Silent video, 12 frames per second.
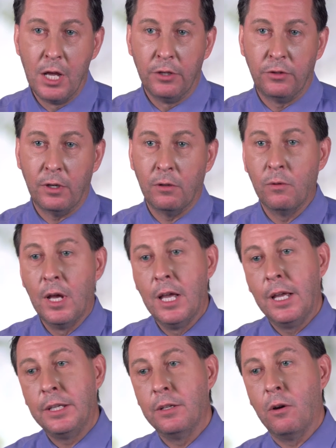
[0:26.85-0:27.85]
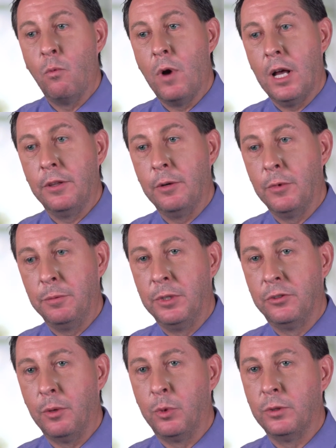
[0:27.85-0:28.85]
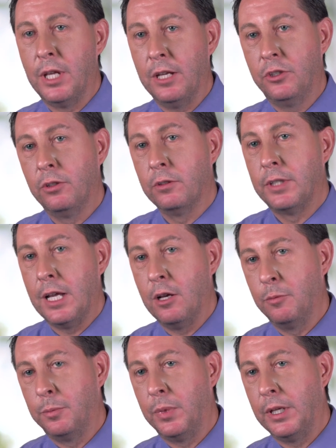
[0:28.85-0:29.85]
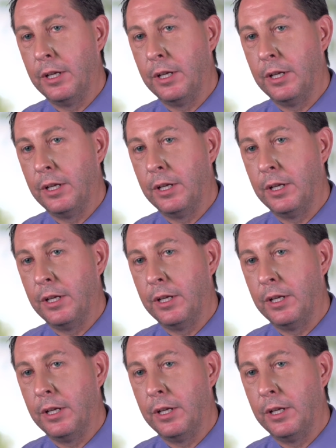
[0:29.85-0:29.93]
So, you know, while there might be some potential to help